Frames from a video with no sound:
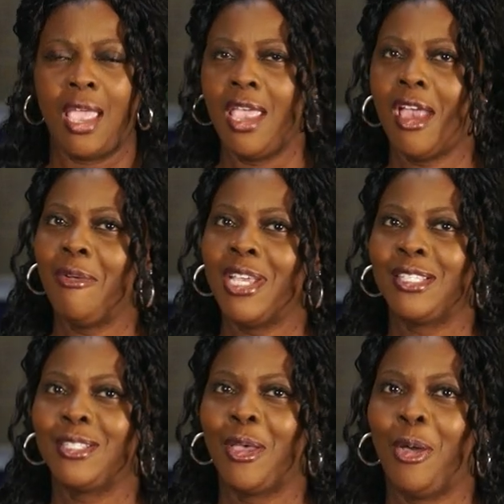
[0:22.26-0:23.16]

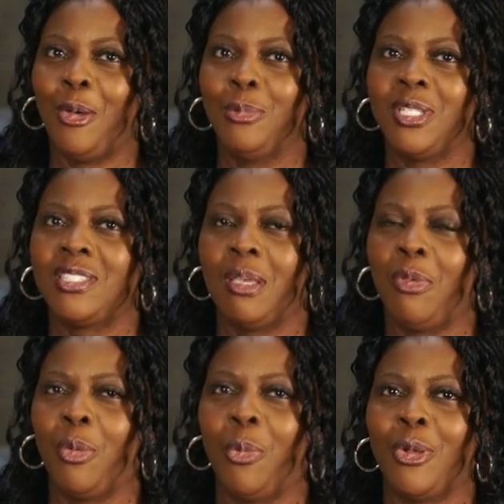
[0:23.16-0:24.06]
ARS is home to
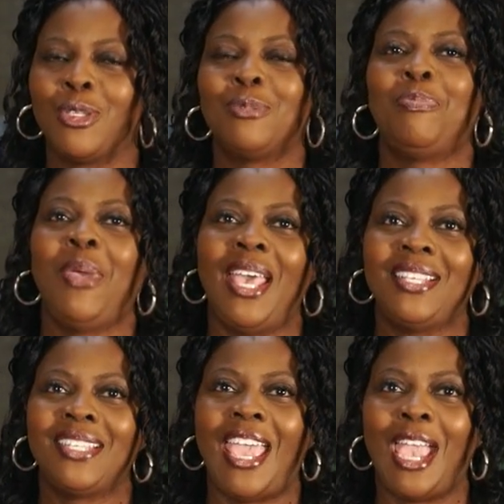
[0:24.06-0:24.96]
some of the world's
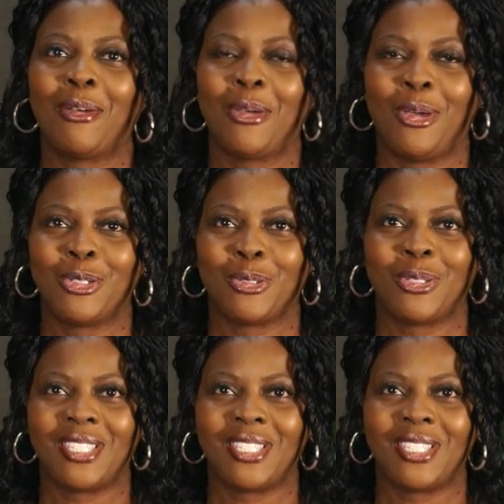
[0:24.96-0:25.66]
best agricultural